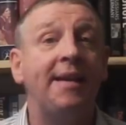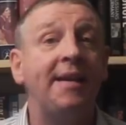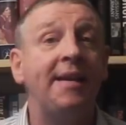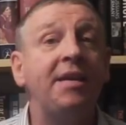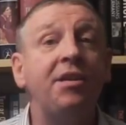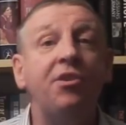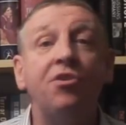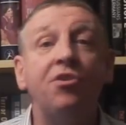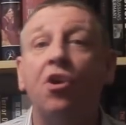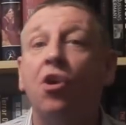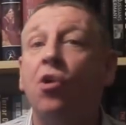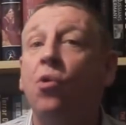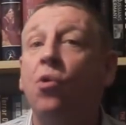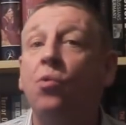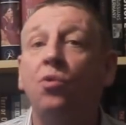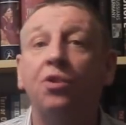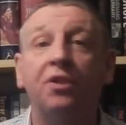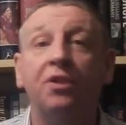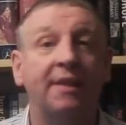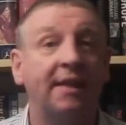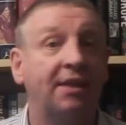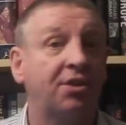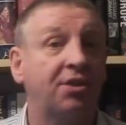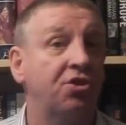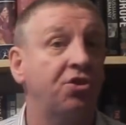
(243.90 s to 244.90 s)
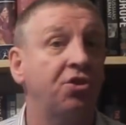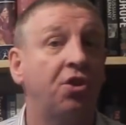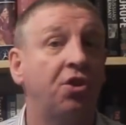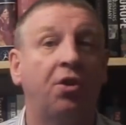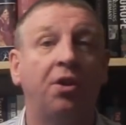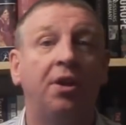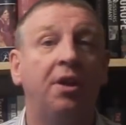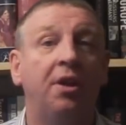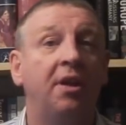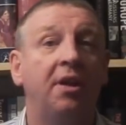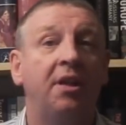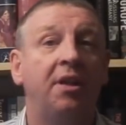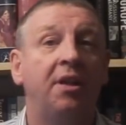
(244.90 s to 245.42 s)
He knows that's
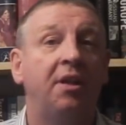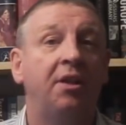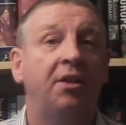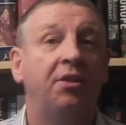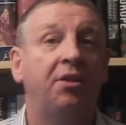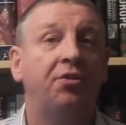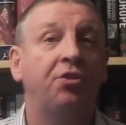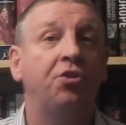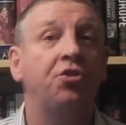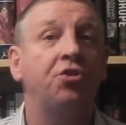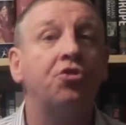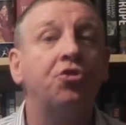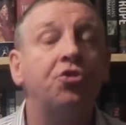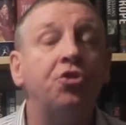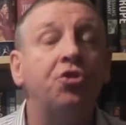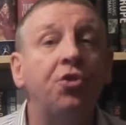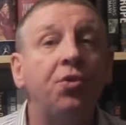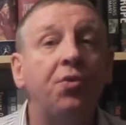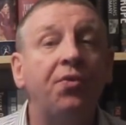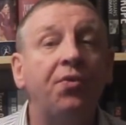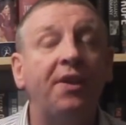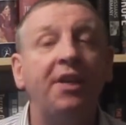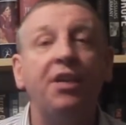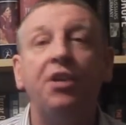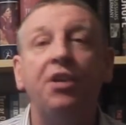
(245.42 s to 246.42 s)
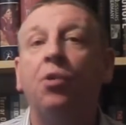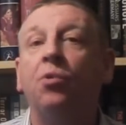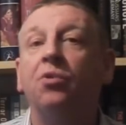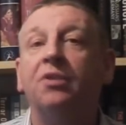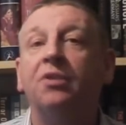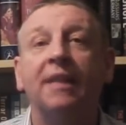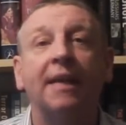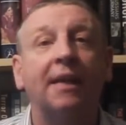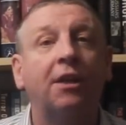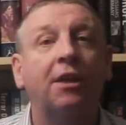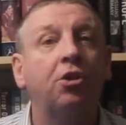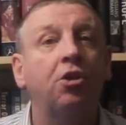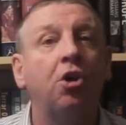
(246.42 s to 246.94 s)
not the truth. He knows
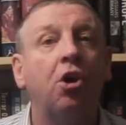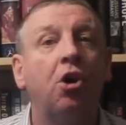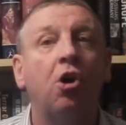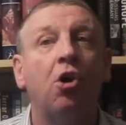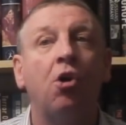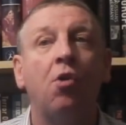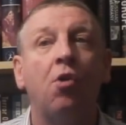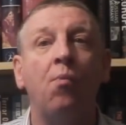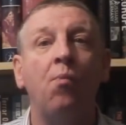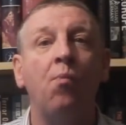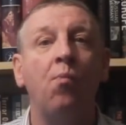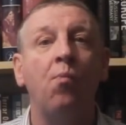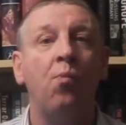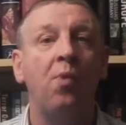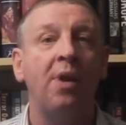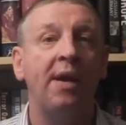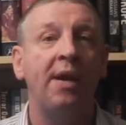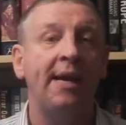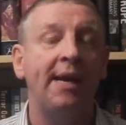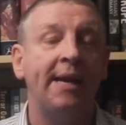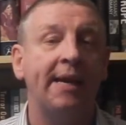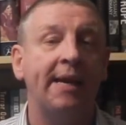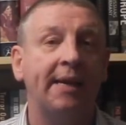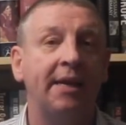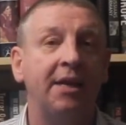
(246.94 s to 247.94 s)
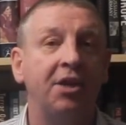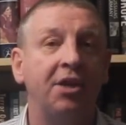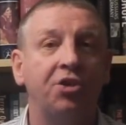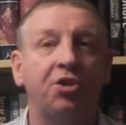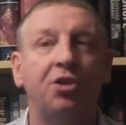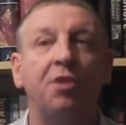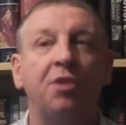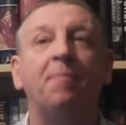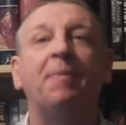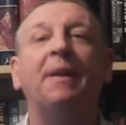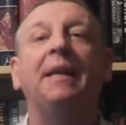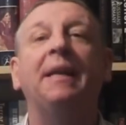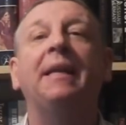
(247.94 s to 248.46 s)
that can't work.
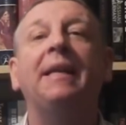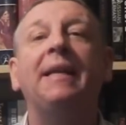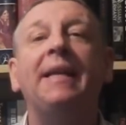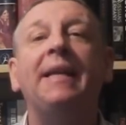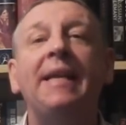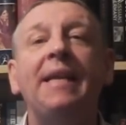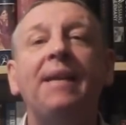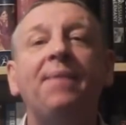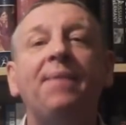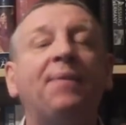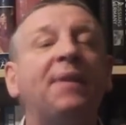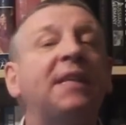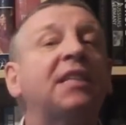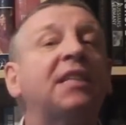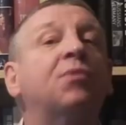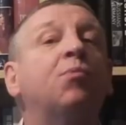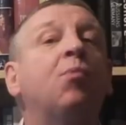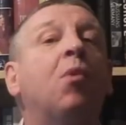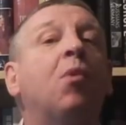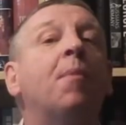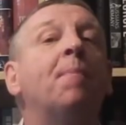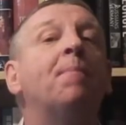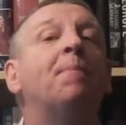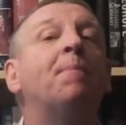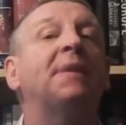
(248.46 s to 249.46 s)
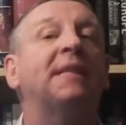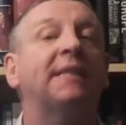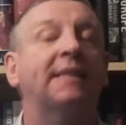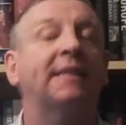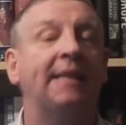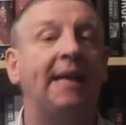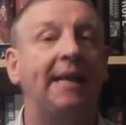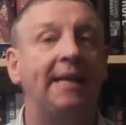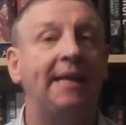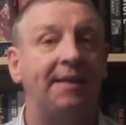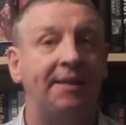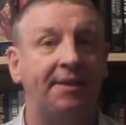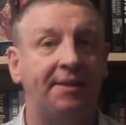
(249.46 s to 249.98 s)
To believe this
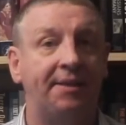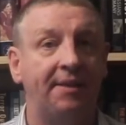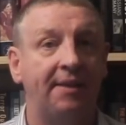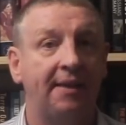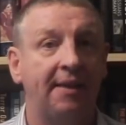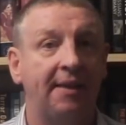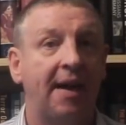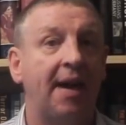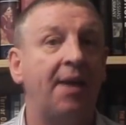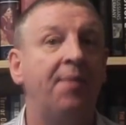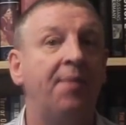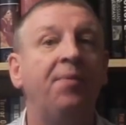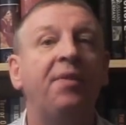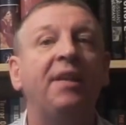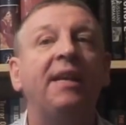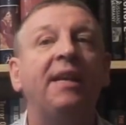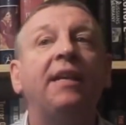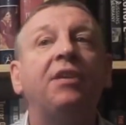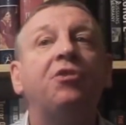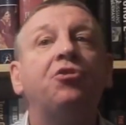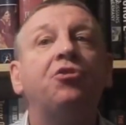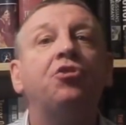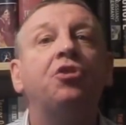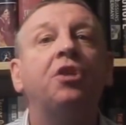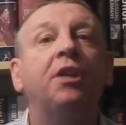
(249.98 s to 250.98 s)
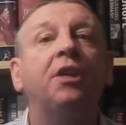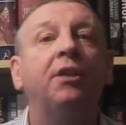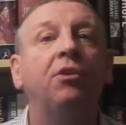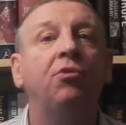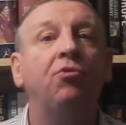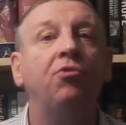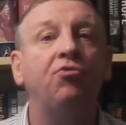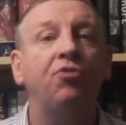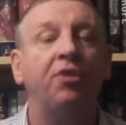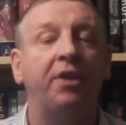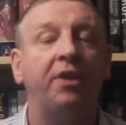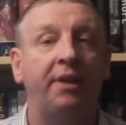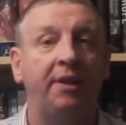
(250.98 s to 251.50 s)
1% and their
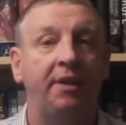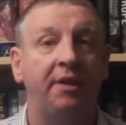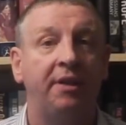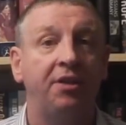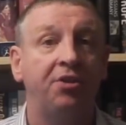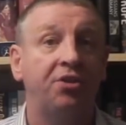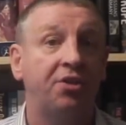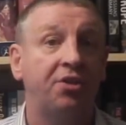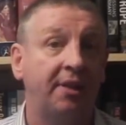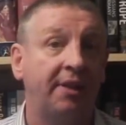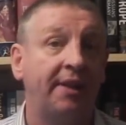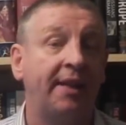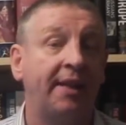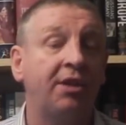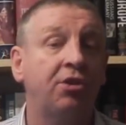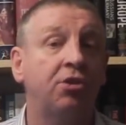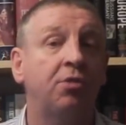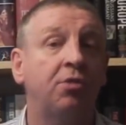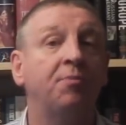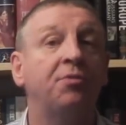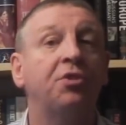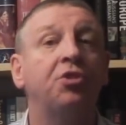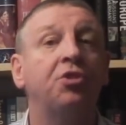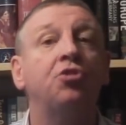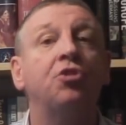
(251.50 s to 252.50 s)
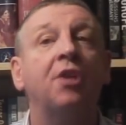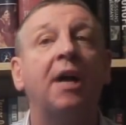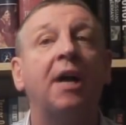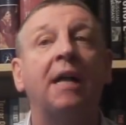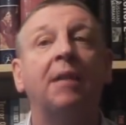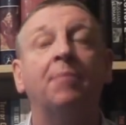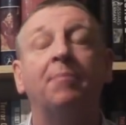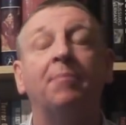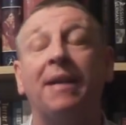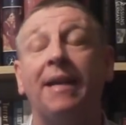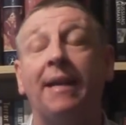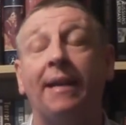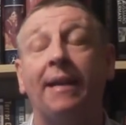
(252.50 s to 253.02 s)
children till they come to
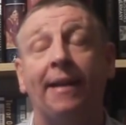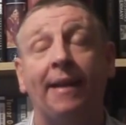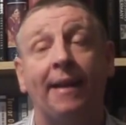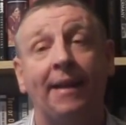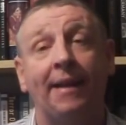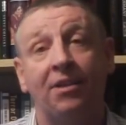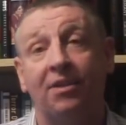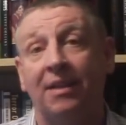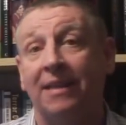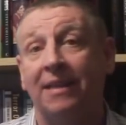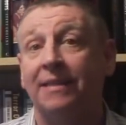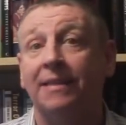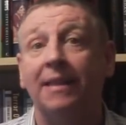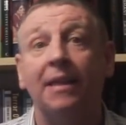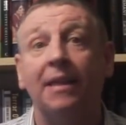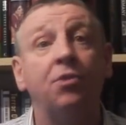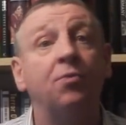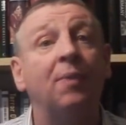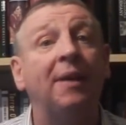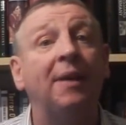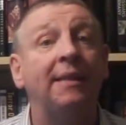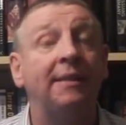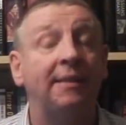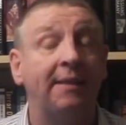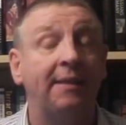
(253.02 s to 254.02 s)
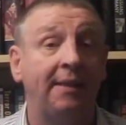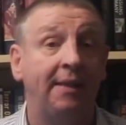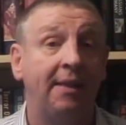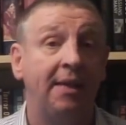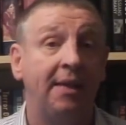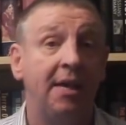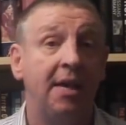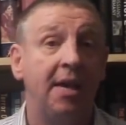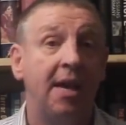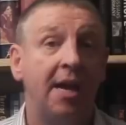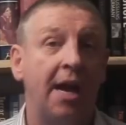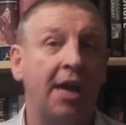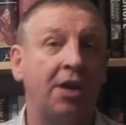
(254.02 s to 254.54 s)
childbearing age, let's say 20,
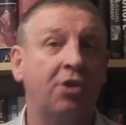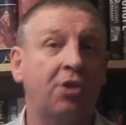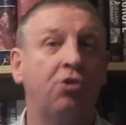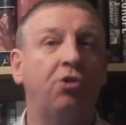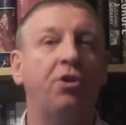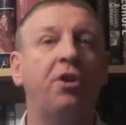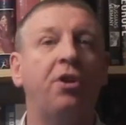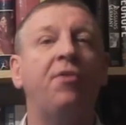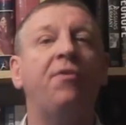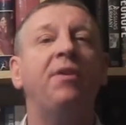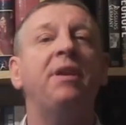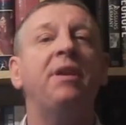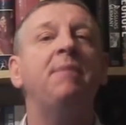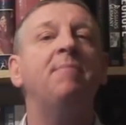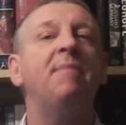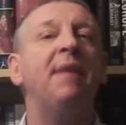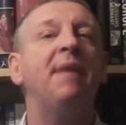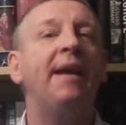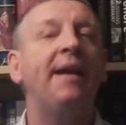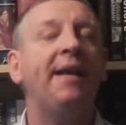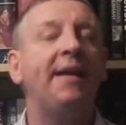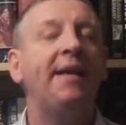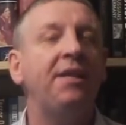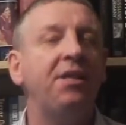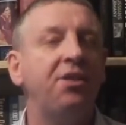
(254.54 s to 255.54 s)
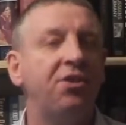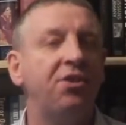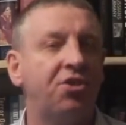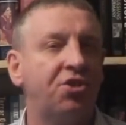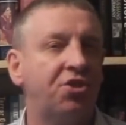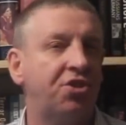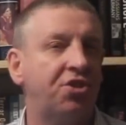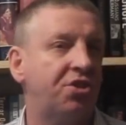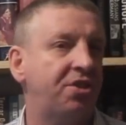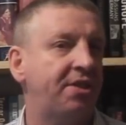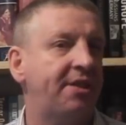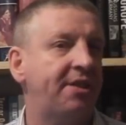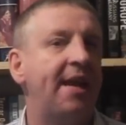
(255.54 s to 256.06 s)
are going to remain
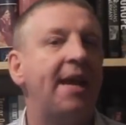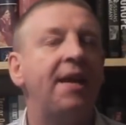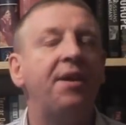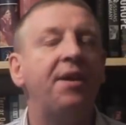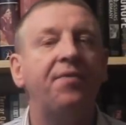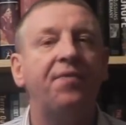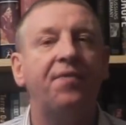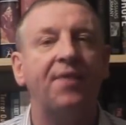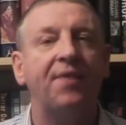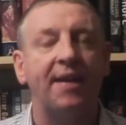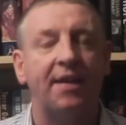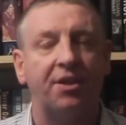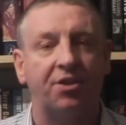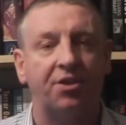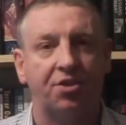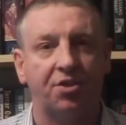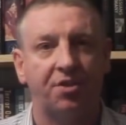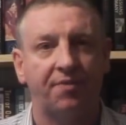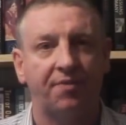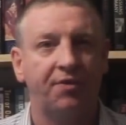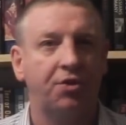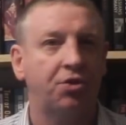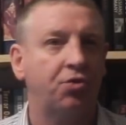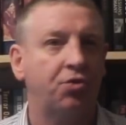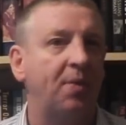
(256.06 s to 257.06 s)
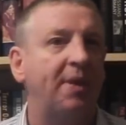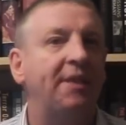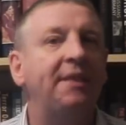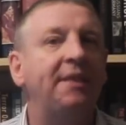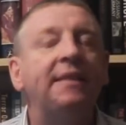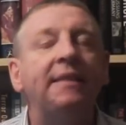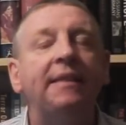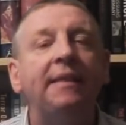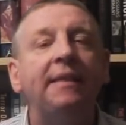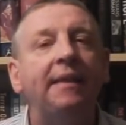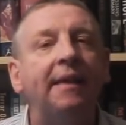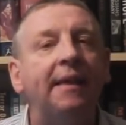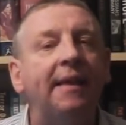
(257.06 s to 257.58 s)
steadfast for
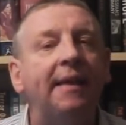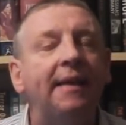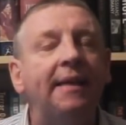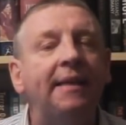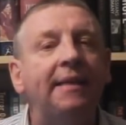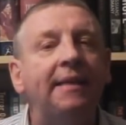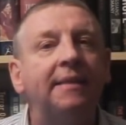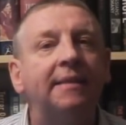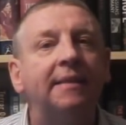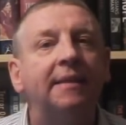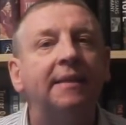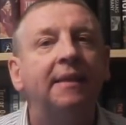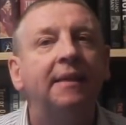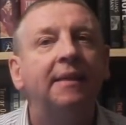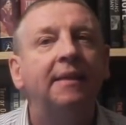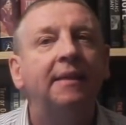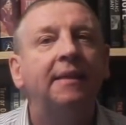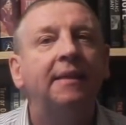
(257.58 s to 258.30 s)
20 years.